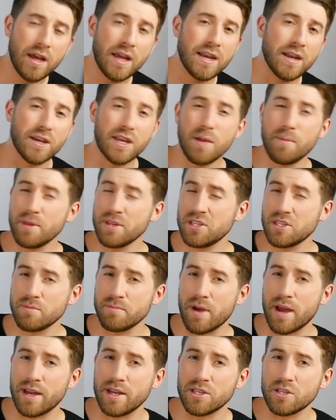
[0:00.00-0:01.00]
Now keep this in
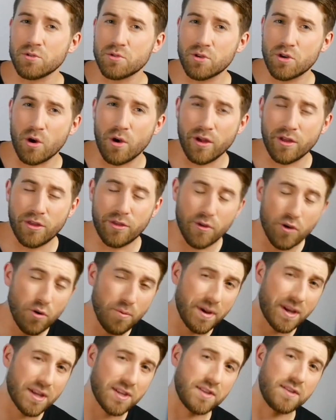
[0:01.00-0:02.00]
mind as we're going through,
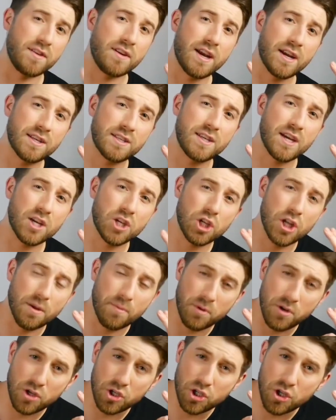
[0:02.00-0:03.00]
because in the next section I'm
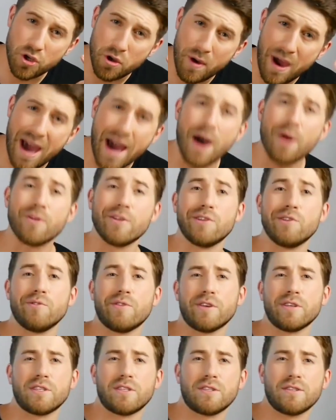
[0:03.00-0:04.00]
going to show you how to do
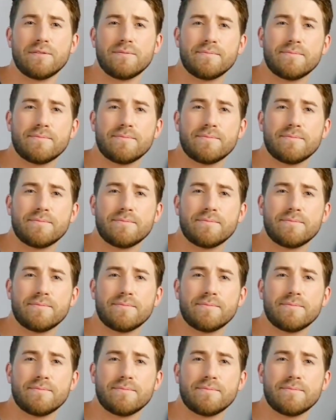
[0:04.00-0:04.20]
this.